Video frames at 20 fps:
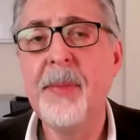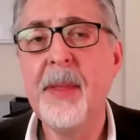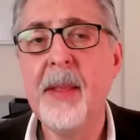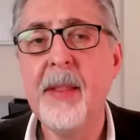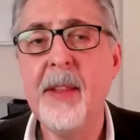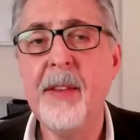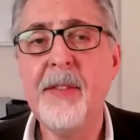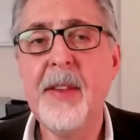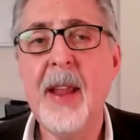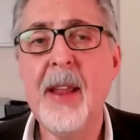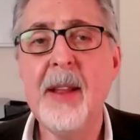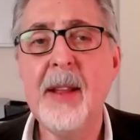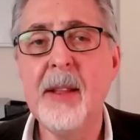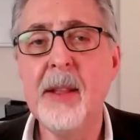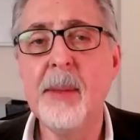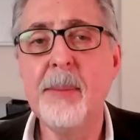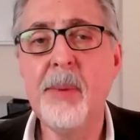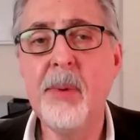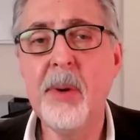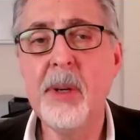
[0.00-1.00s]
They've taken the
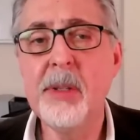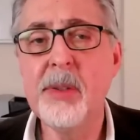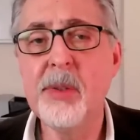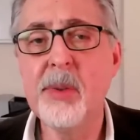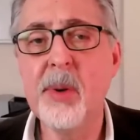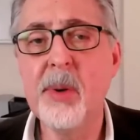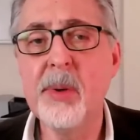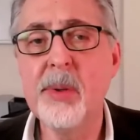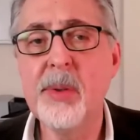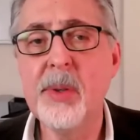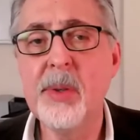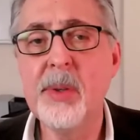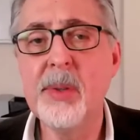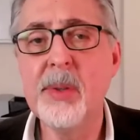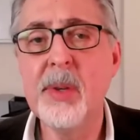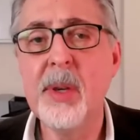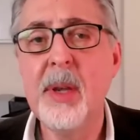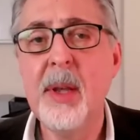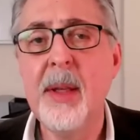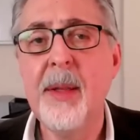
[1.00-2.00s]
point sources,
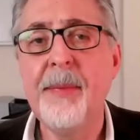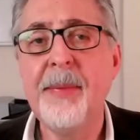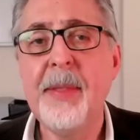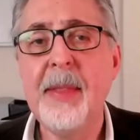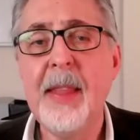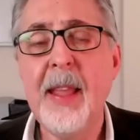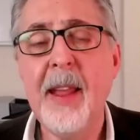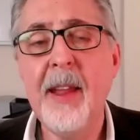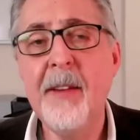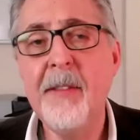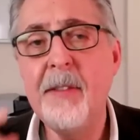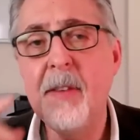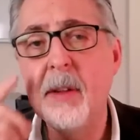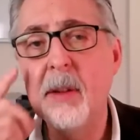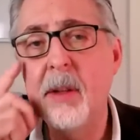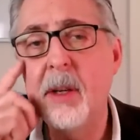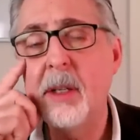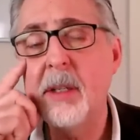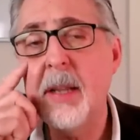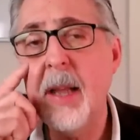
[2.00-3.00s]
They've
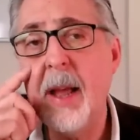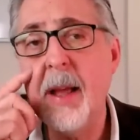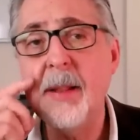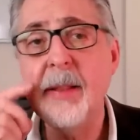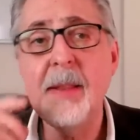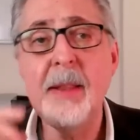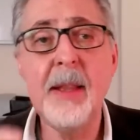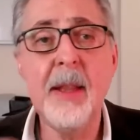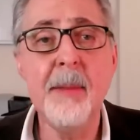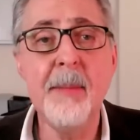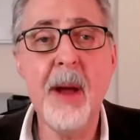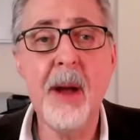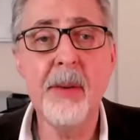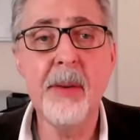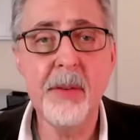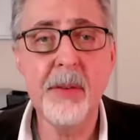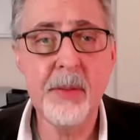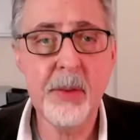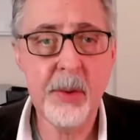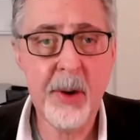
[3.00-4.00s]
looked at the amount
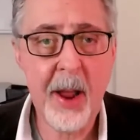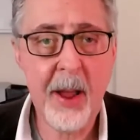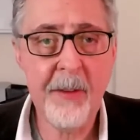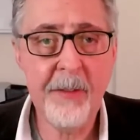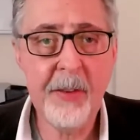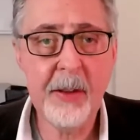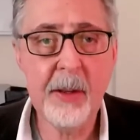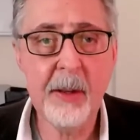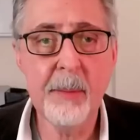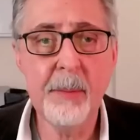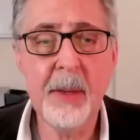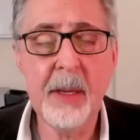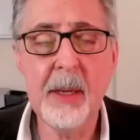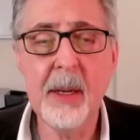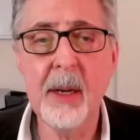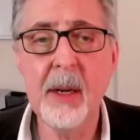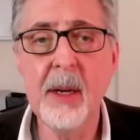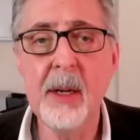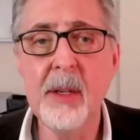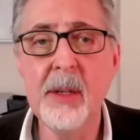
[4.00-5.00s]
of traffic,
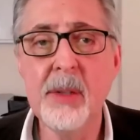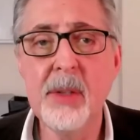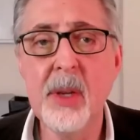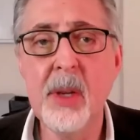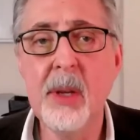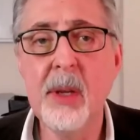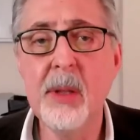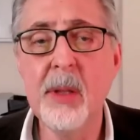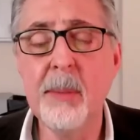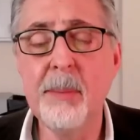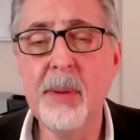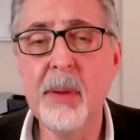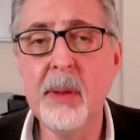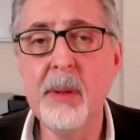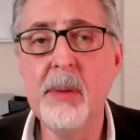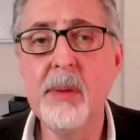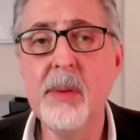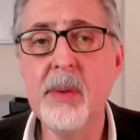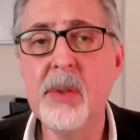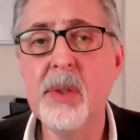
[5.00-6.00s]
because the
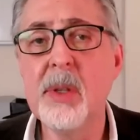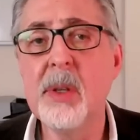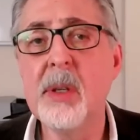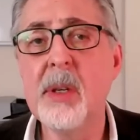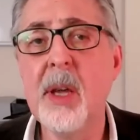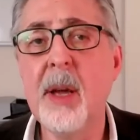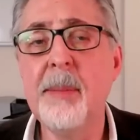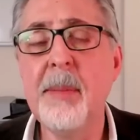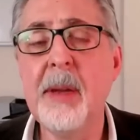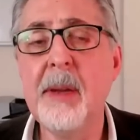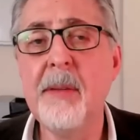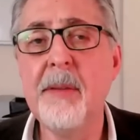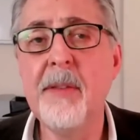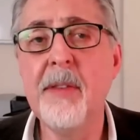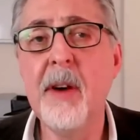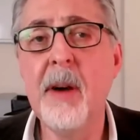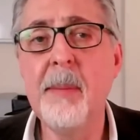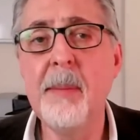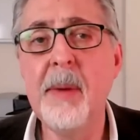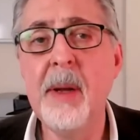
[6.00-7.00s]
pollutants coming
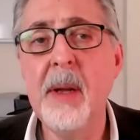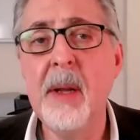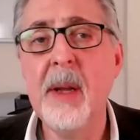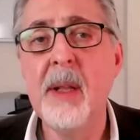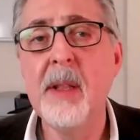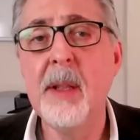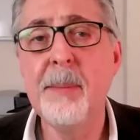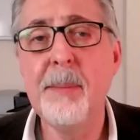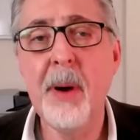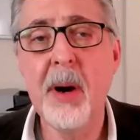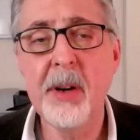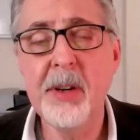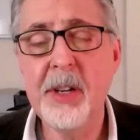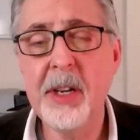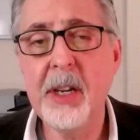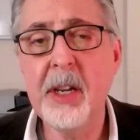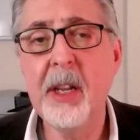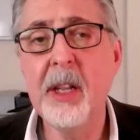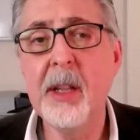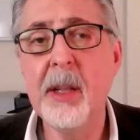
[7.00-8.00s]
from the
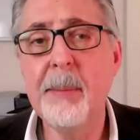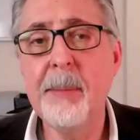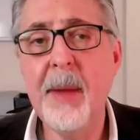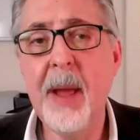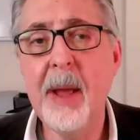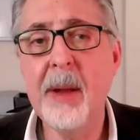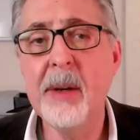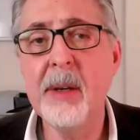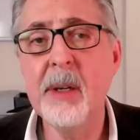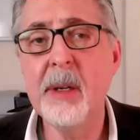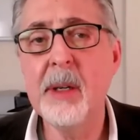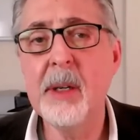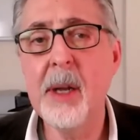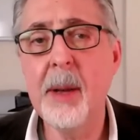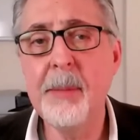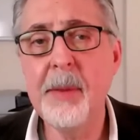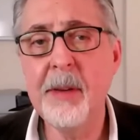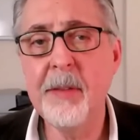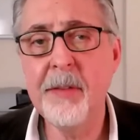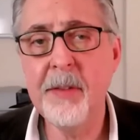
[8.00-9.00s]
particulate matter
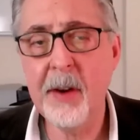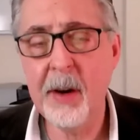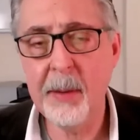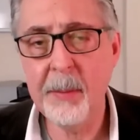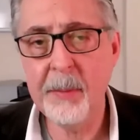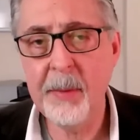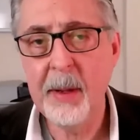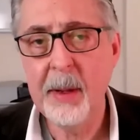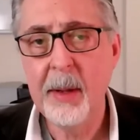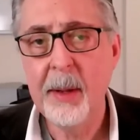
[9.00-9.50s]
coming from